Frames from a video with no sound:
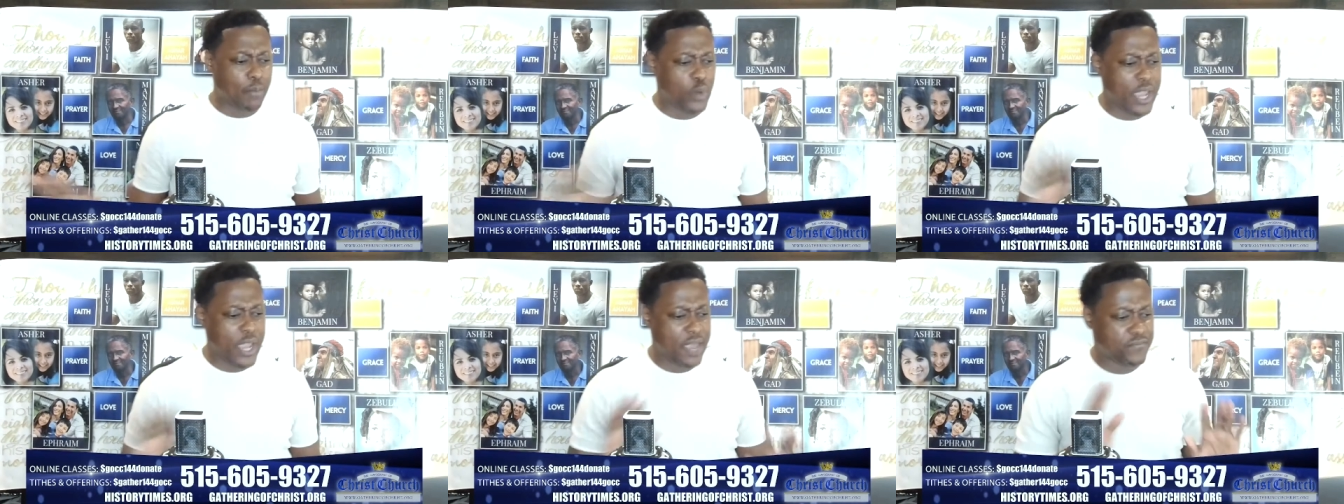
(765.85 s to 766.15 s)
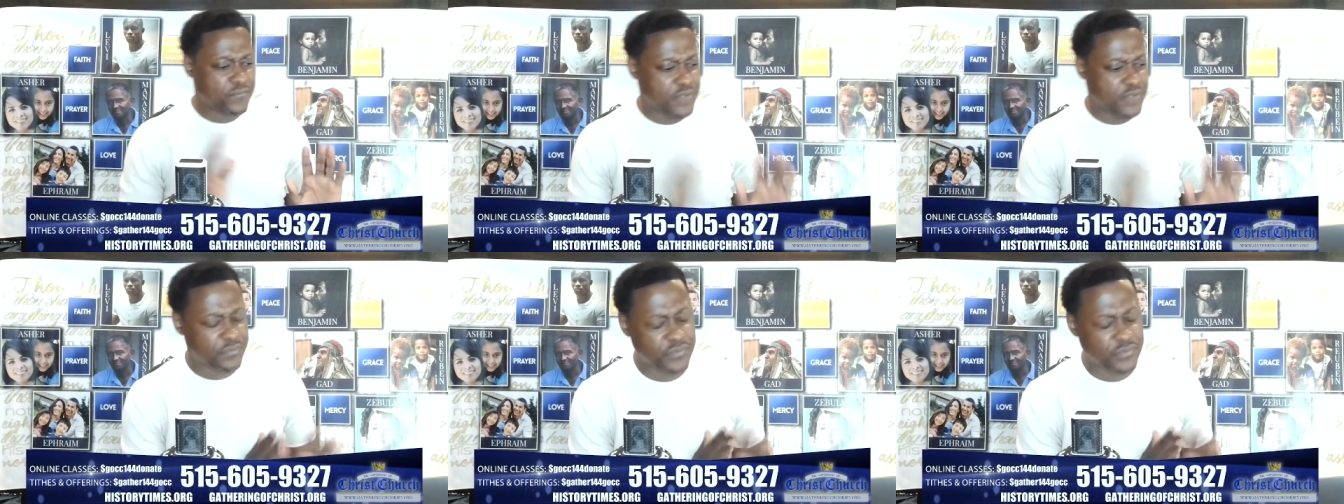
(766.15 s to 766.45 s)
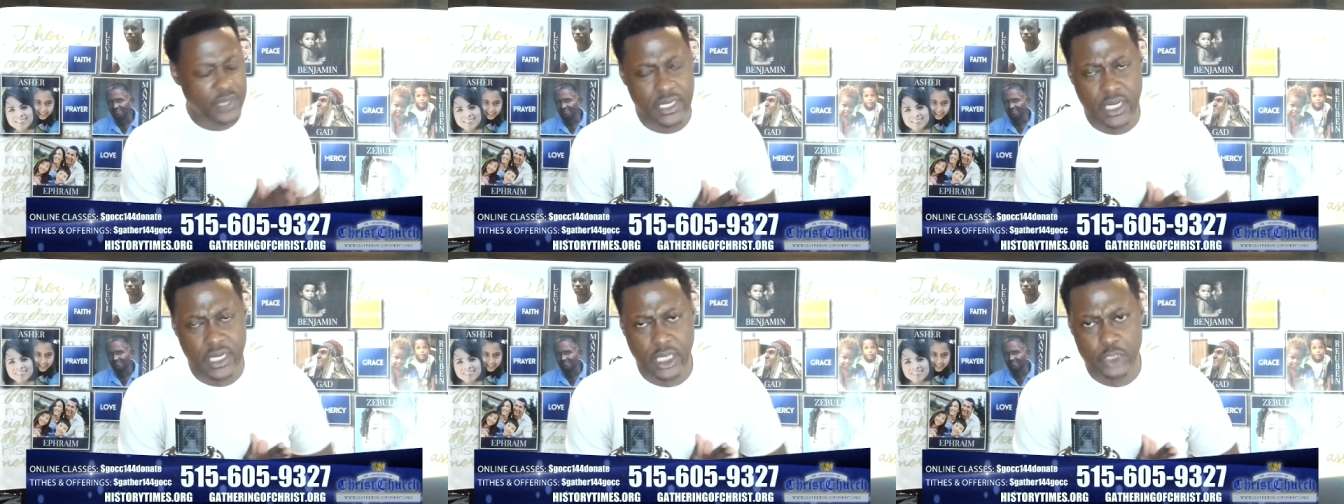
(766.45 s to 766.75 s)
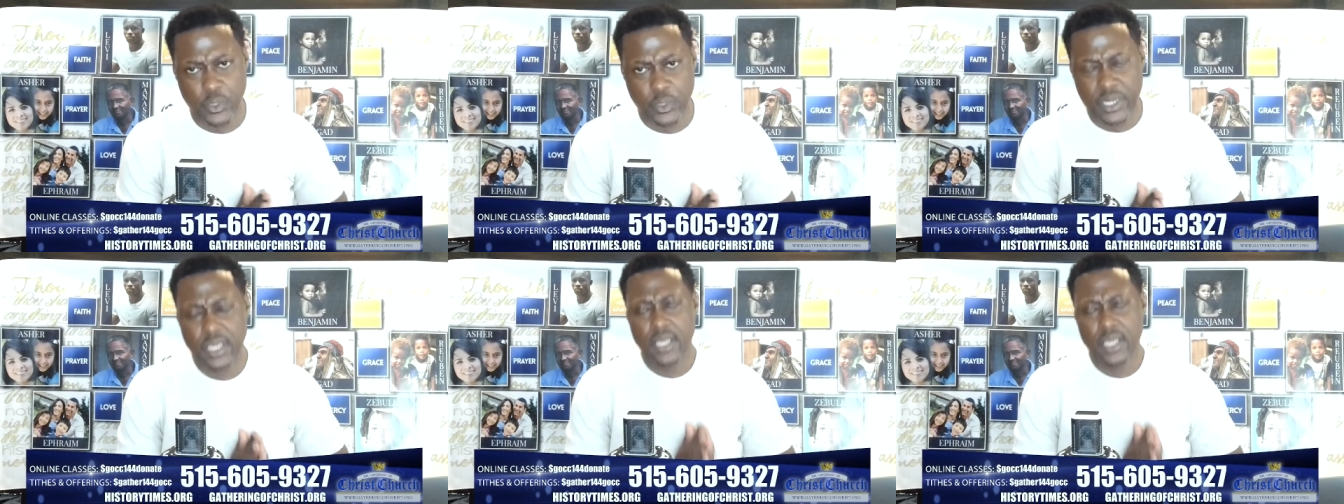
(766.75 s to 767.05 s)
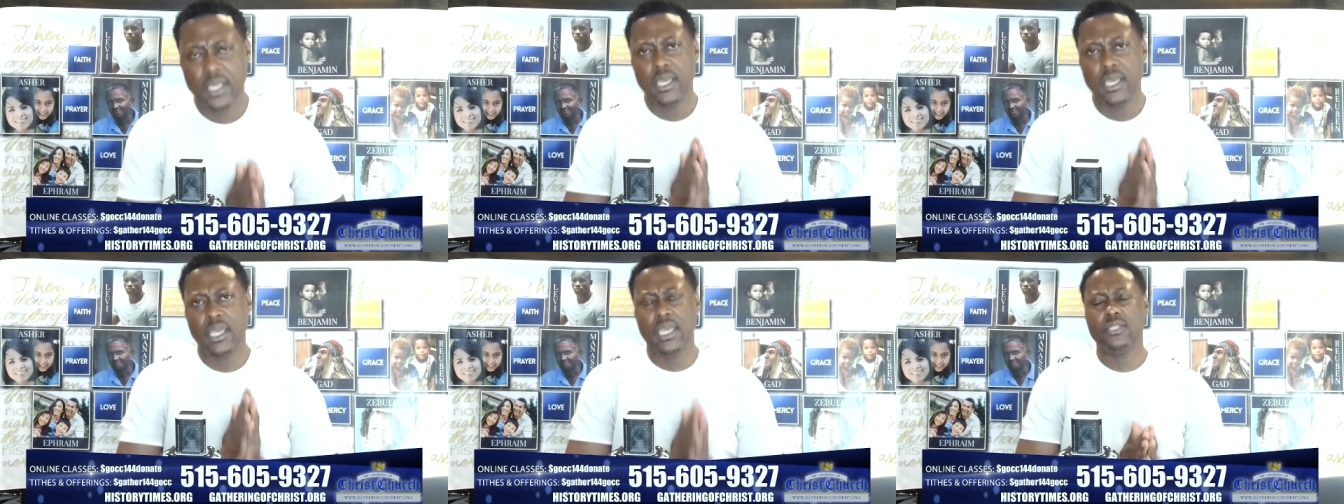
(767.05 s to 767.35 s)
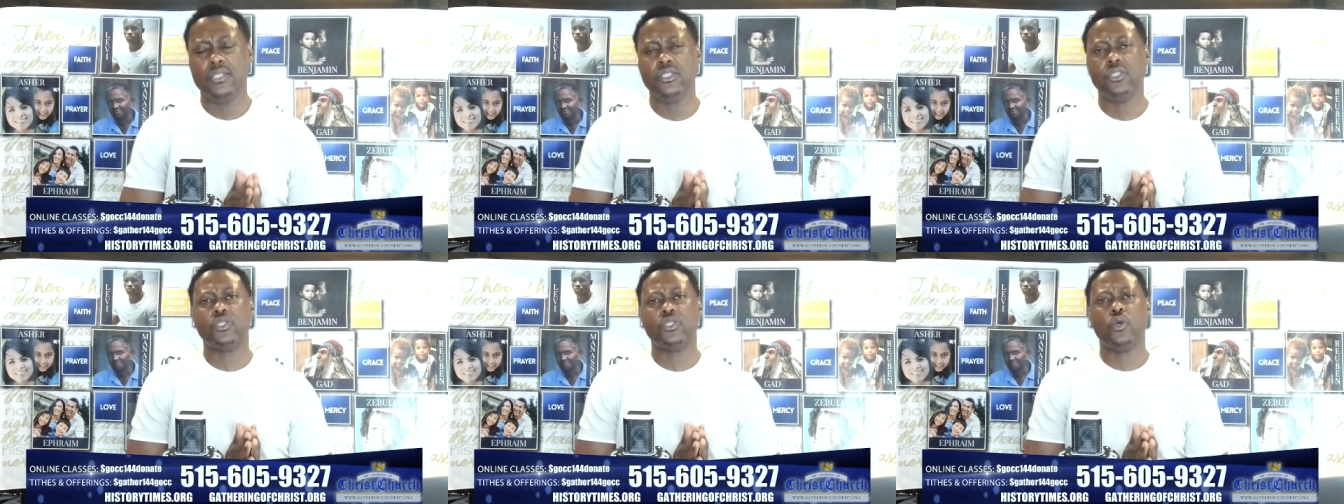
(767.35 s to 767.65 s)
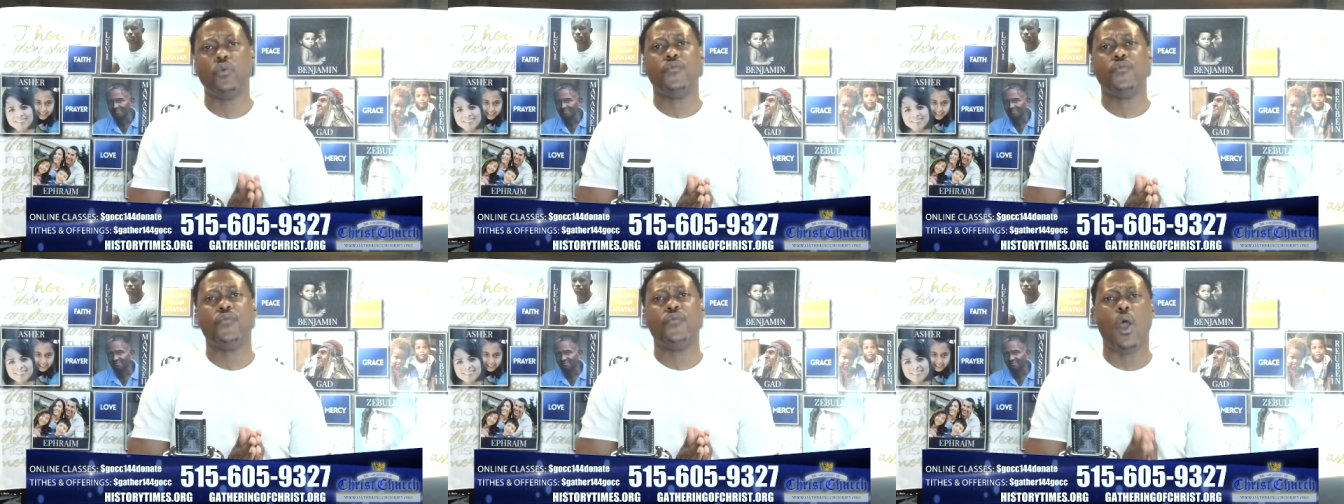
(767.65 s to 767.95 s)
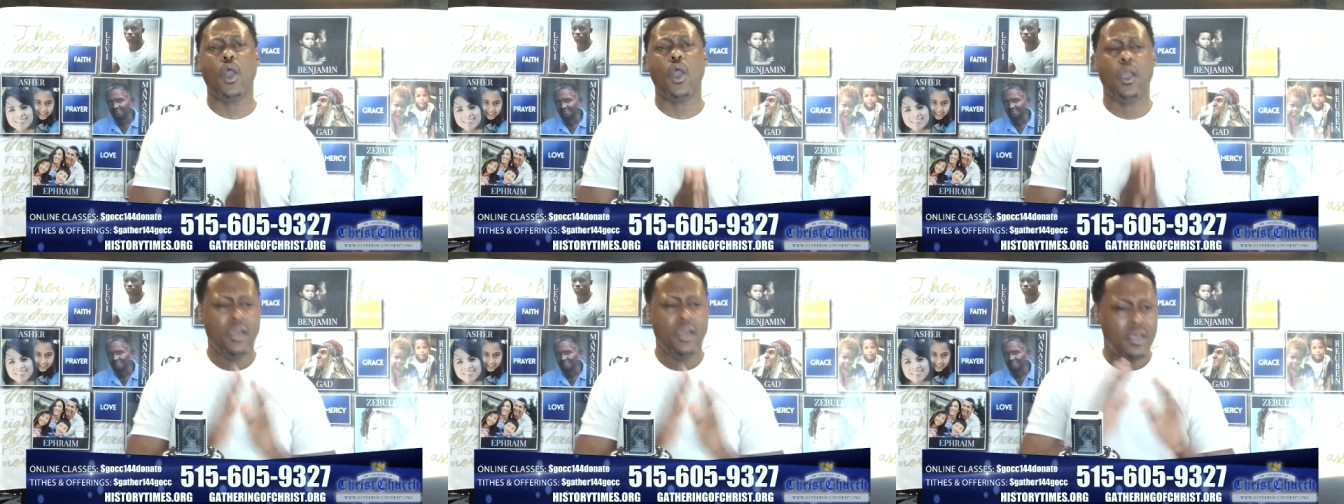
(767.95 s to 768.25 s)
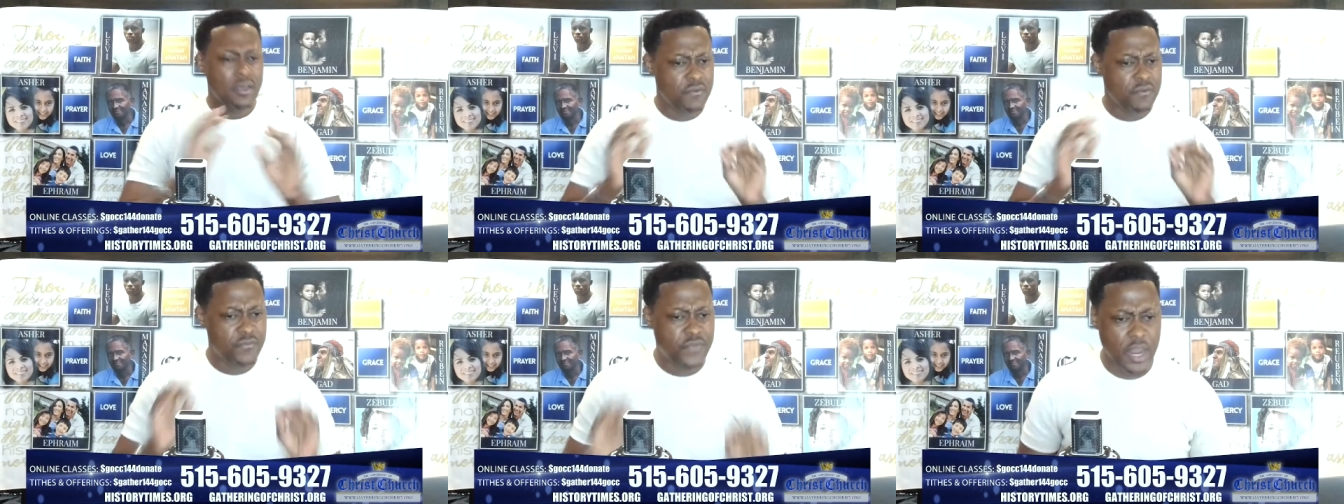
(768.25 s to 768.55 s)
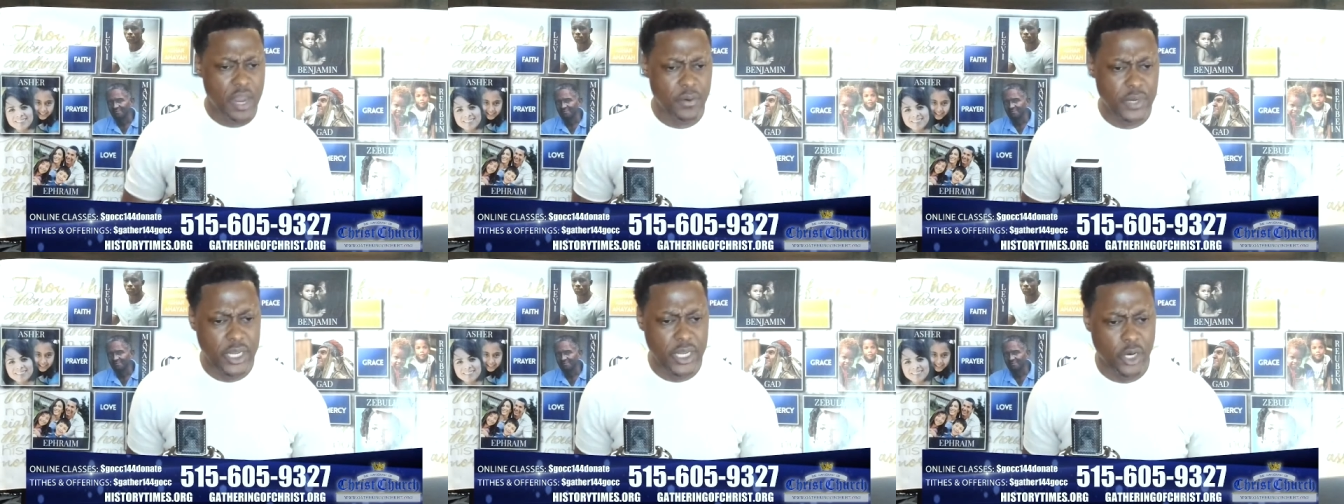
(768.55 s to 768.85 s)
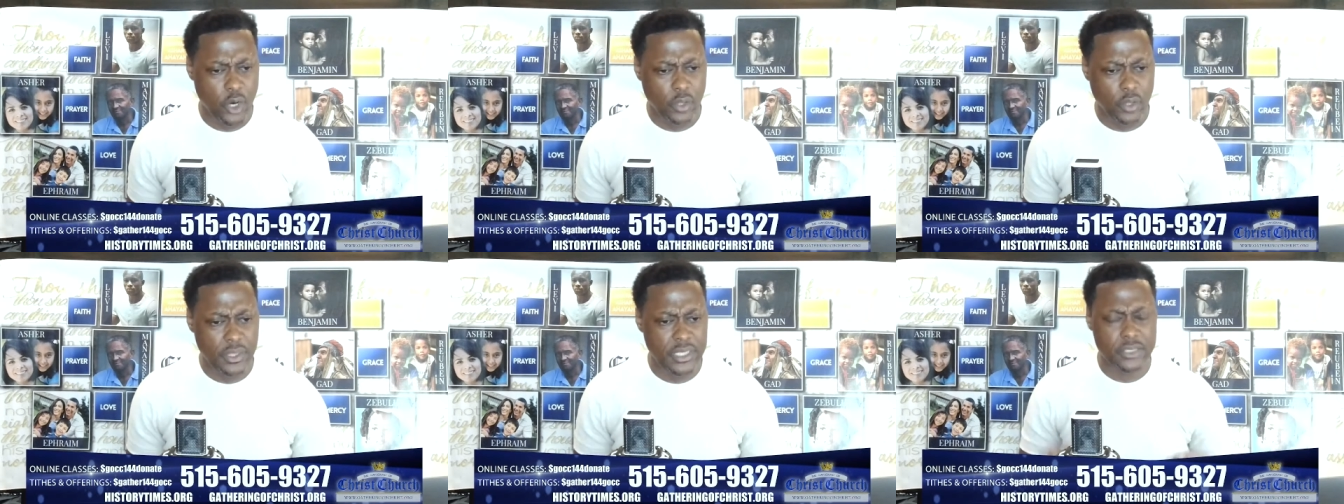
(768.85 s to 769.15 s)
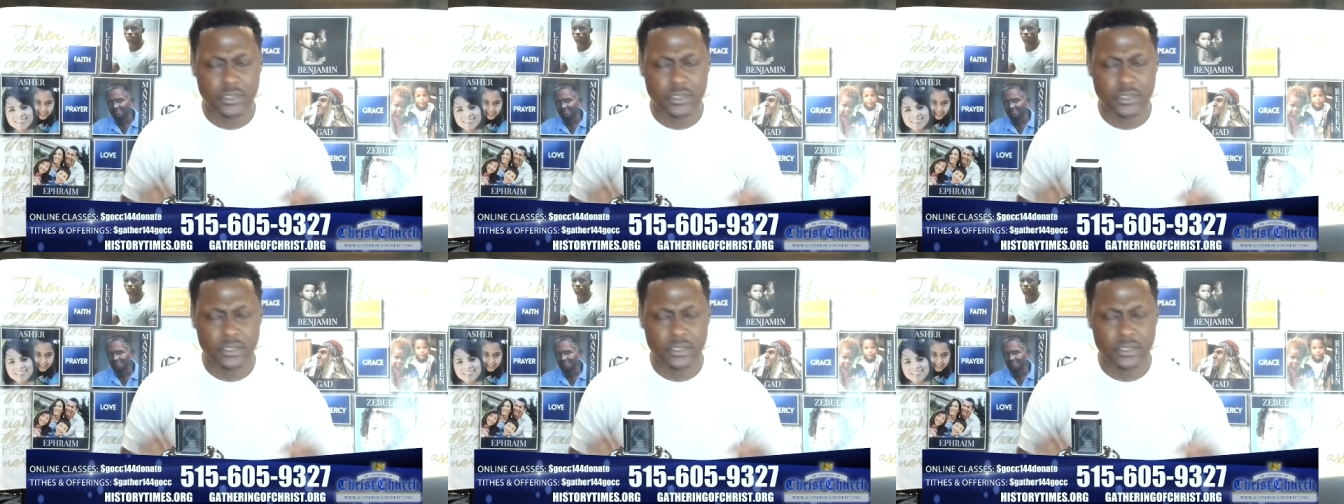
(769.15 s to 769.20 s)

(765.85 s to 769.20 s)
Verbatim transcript: We have 1,500 in so far very early.